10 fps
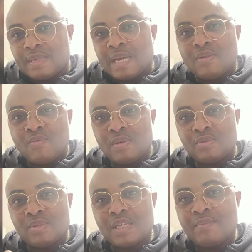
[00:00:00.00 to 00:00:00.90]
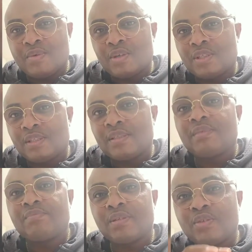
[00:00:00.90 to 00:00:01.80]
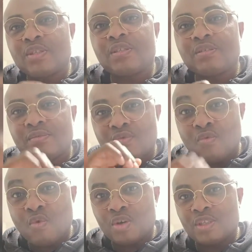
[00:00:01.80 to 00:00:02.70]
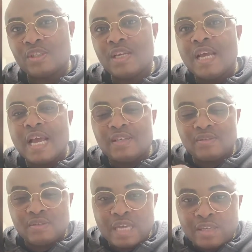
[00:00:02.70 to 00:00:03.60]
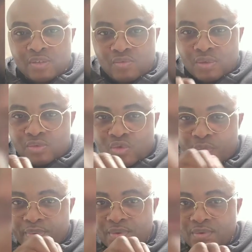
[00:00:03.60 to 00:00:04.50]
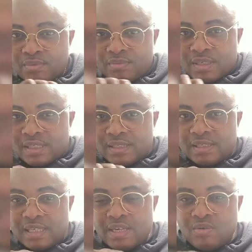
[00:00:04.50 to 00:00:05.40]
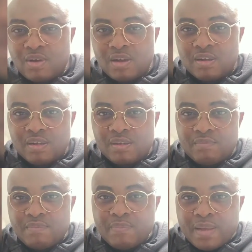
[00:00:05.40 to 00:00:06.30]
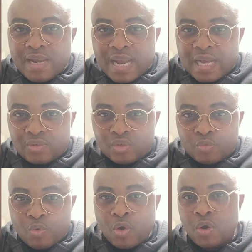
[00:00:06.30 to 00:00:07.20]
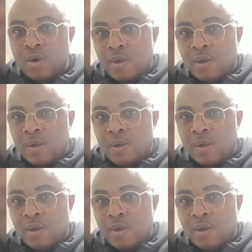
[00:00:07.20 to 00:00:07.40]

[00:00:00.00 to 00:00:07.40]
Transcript: I don't want to say much, but just watch. I just want to open this, Mepere has a small.